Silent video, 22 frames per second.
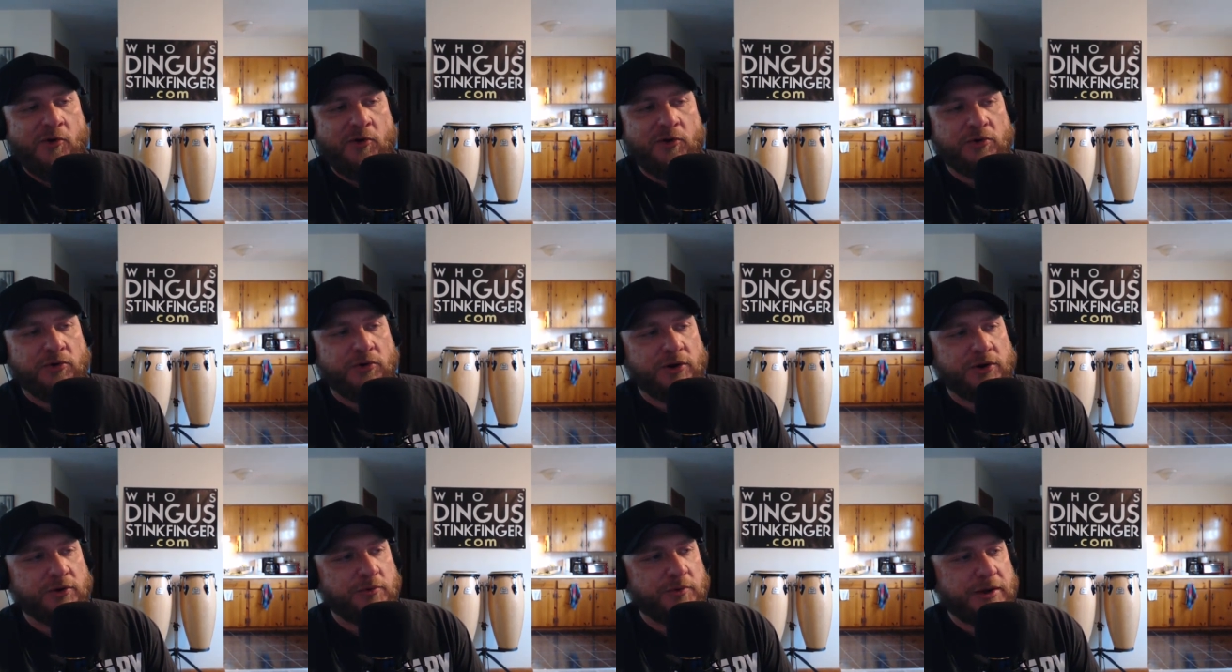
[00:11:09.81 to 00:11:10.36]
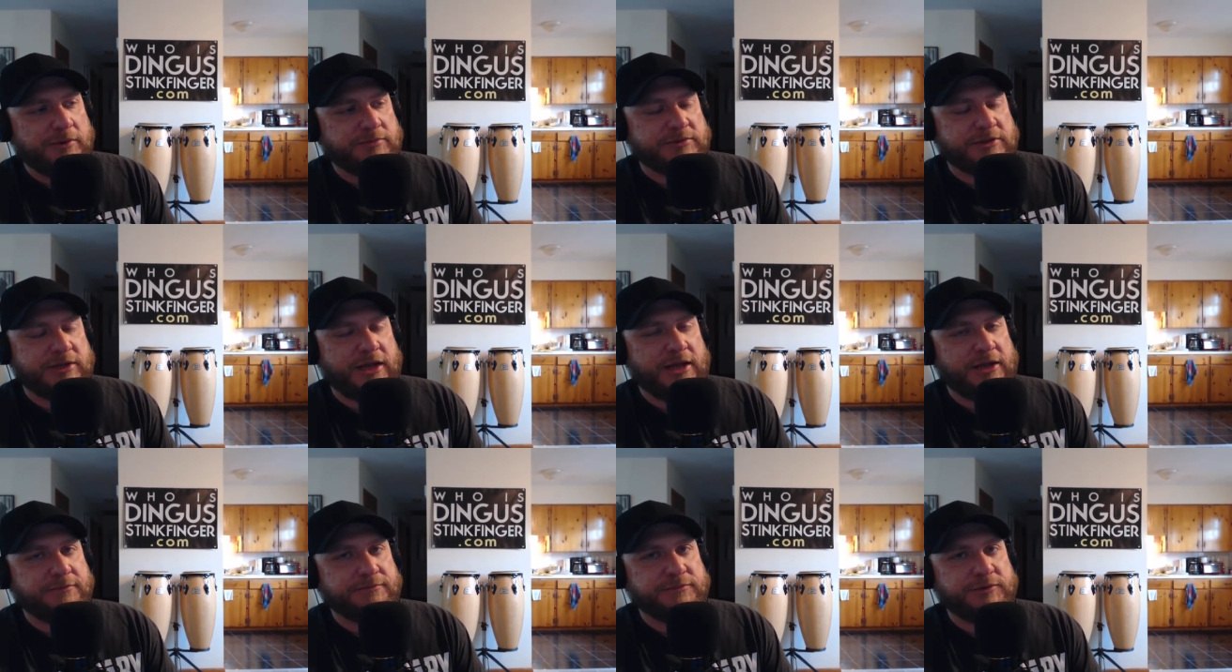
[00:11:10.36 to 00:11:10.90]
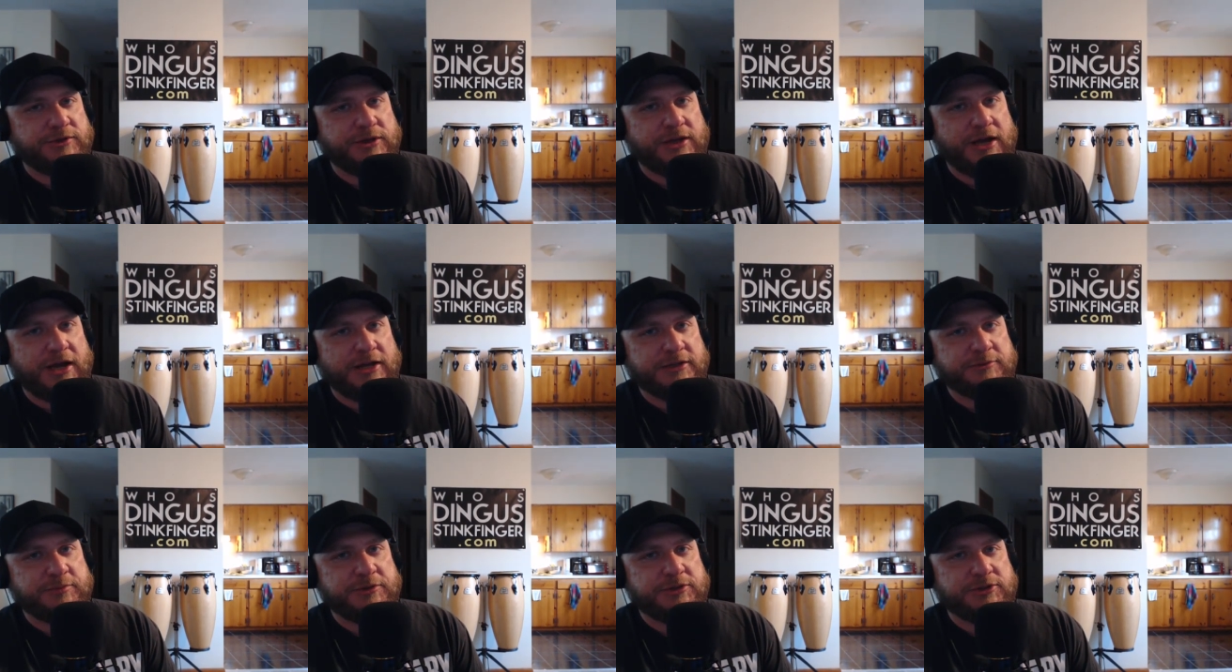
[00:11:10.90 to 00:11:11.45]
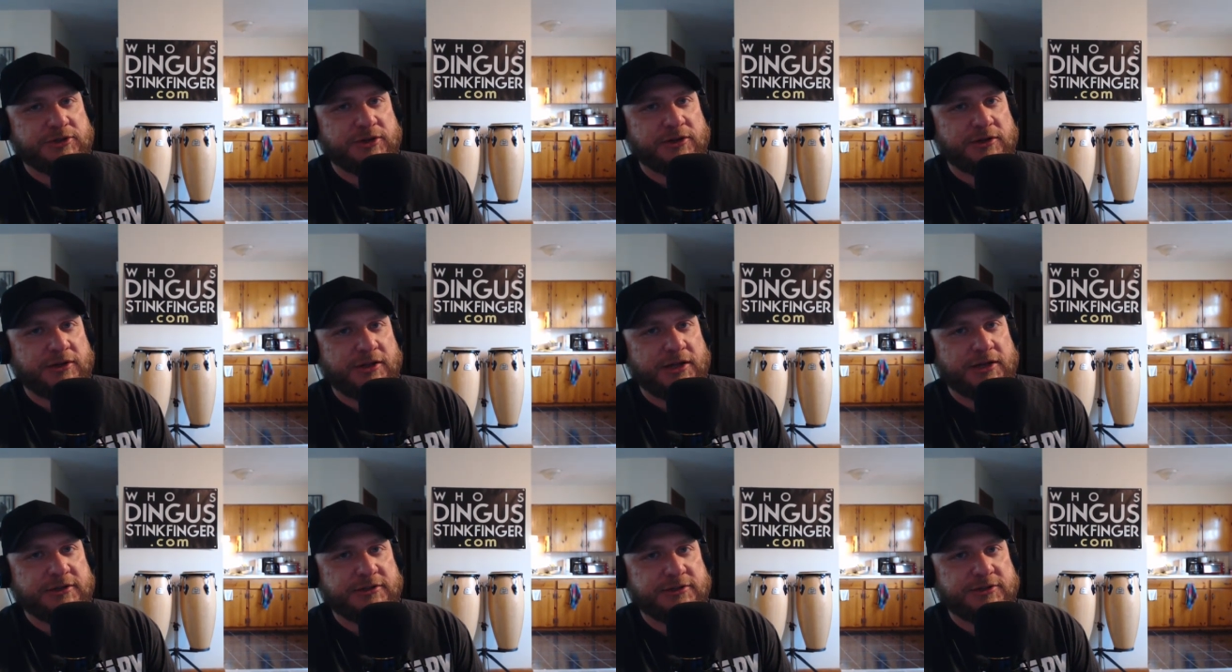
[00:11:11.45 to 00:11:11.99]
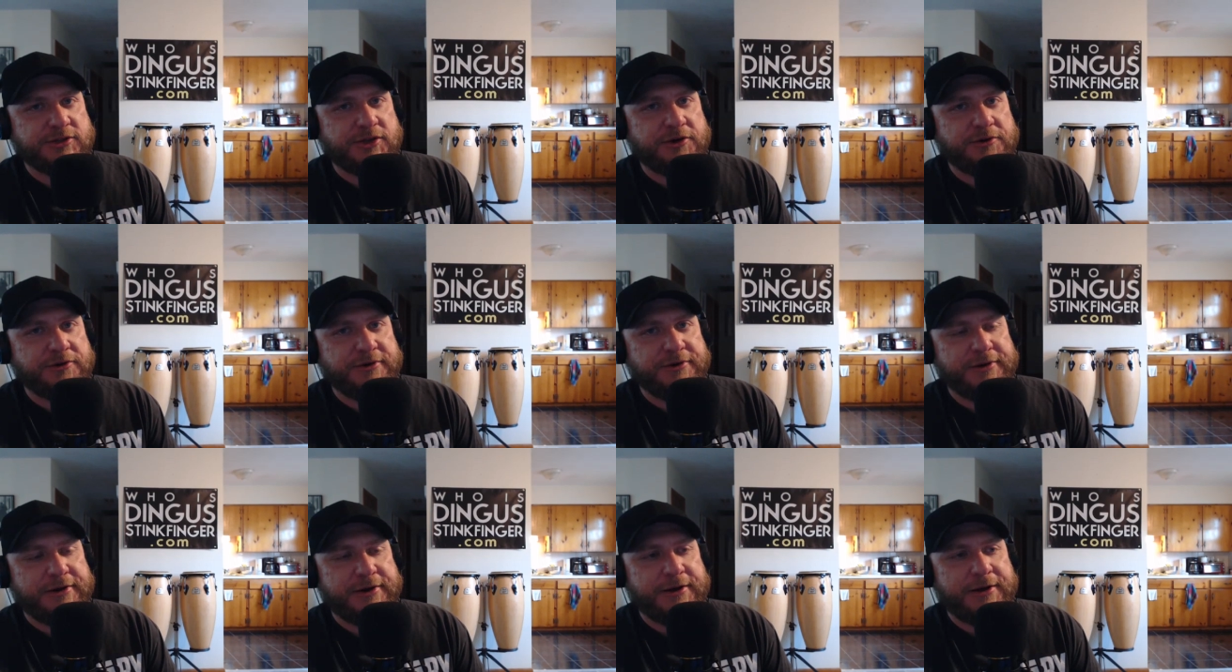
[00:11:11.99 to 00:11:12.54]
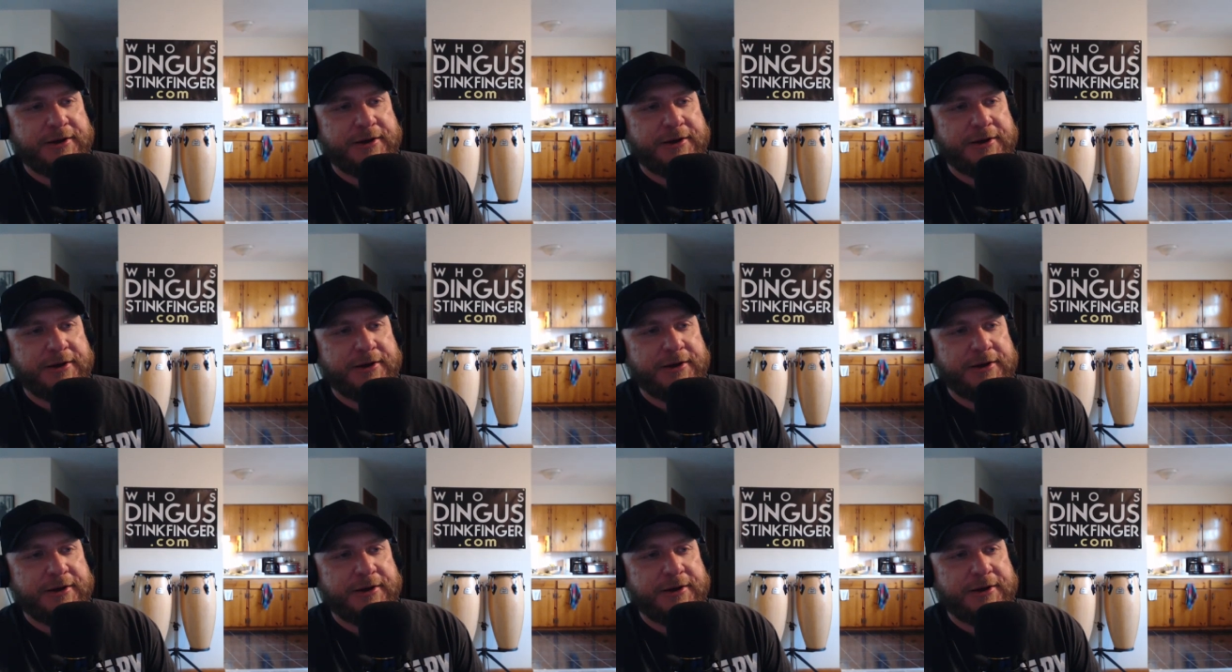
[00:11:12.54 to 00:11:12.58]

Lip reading: or on the website, you guys be sure to let us know.